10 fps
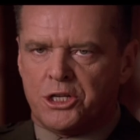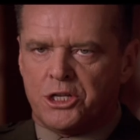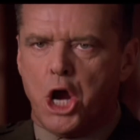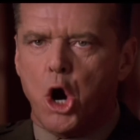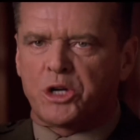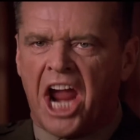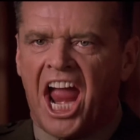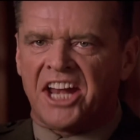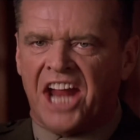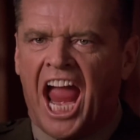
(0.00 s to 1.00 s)
You
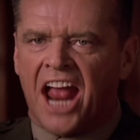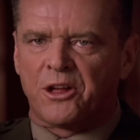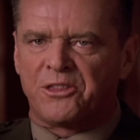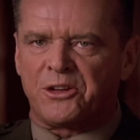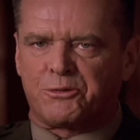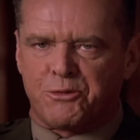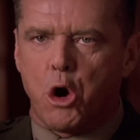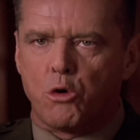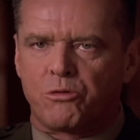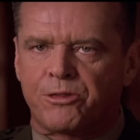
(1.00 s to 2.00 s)
can't handle the truth.